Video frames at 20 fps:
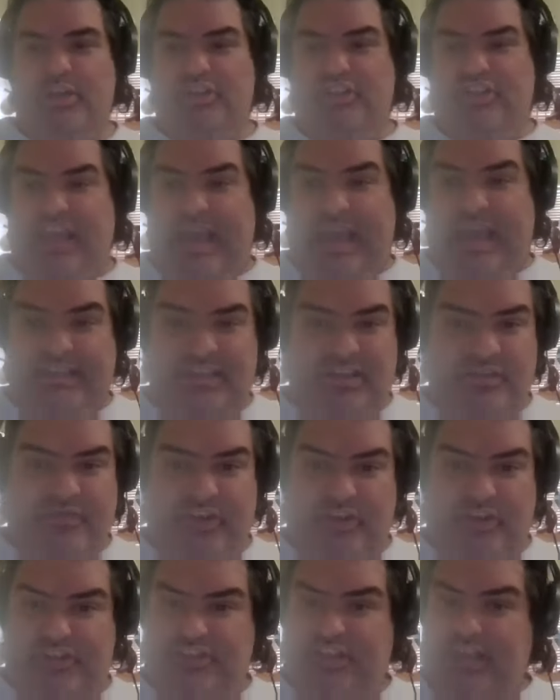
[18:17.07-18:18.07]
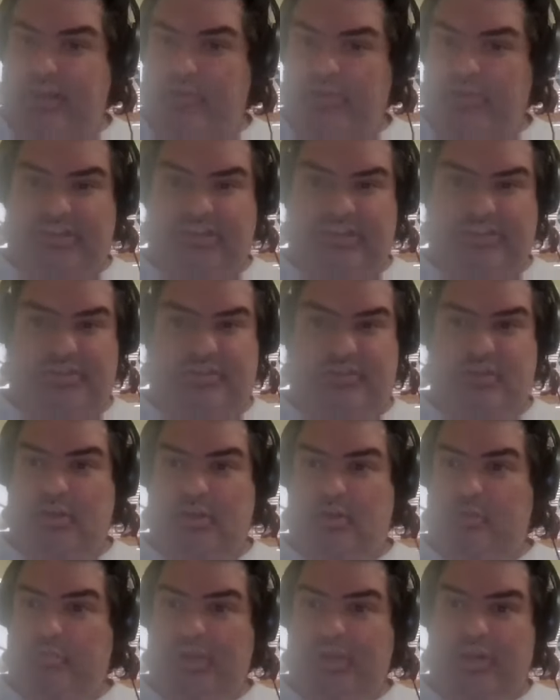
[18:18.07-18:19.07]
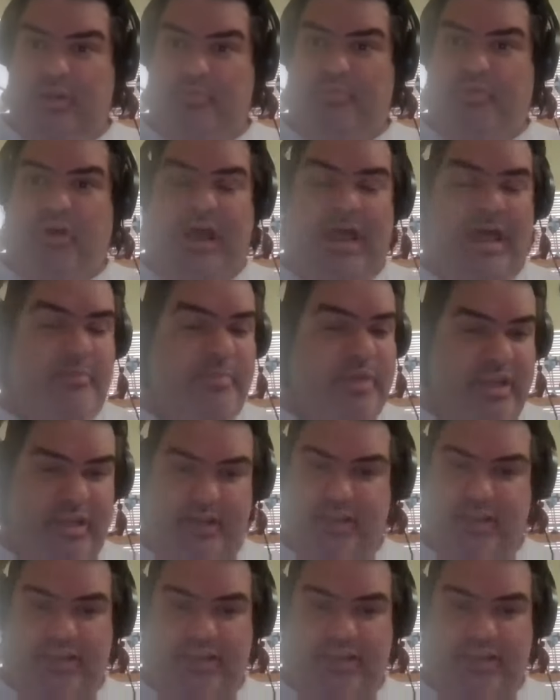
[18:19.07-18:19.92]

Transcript: Jacksonville State, which has been a prominent